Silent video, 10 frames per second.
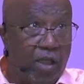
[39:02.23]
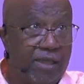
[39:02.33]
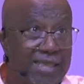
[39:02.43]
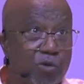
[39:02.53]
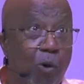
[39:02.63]

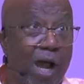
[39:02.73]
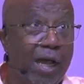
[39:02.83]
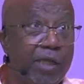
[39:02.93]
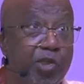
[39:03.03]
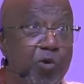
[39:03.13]
That's
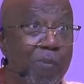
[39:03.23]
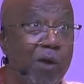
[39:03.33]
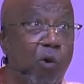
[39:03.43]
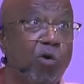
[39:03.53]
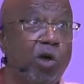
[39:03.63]
why you may
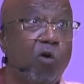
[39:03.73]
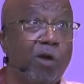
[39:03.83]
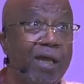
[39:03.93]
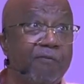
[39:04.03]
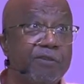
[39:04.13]
want to go to
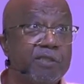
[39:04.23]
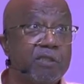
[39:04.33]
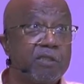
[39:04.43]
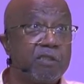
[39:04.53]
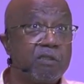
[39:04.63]

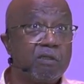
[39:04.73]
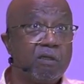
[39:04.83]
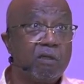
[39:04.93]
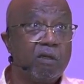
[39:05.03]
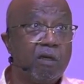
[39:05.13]
Ephesus,
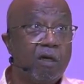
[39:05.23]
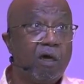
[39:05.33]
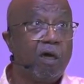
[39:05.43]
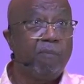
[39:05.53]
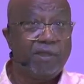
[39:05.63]

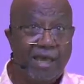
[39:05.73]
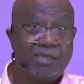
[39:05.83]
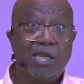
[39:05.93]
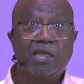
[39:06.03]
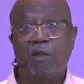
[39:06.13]
but
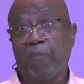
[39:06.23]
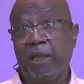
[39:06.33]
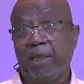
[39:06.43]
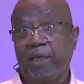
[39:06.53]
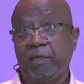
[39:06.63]
that's not the
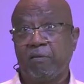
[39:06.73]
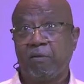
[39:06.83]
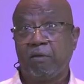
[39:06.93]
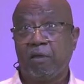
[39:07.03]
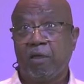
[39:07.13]
plan.
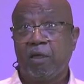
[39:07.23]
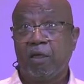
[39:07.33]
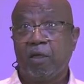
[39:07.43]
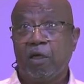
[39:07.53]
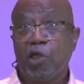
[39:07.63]

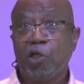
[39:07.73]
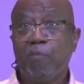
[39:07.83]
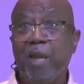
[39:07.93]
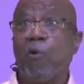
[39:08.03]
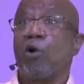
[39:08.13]
You
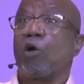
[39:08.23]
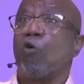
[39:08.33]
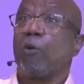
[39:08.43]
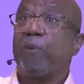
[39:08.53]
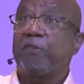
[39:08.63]
may want to go
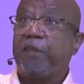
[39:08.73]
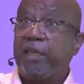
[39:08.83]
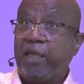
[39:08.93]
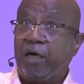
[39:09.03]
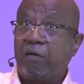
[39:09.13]
to
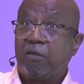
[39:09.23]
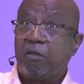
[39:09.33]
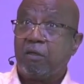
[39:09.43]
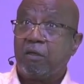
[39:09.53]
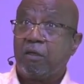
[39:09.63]
Bithynia,
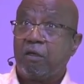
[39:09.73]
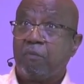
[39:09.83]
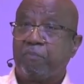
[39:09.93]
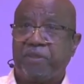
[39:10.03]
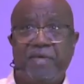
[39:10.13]

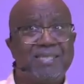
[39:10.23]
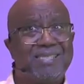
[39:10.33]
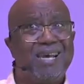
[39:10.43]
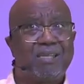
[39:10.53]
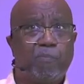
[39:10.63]
but
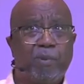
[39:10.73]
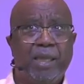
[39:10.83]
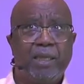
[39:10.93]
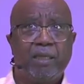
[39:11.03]
that's not the plan.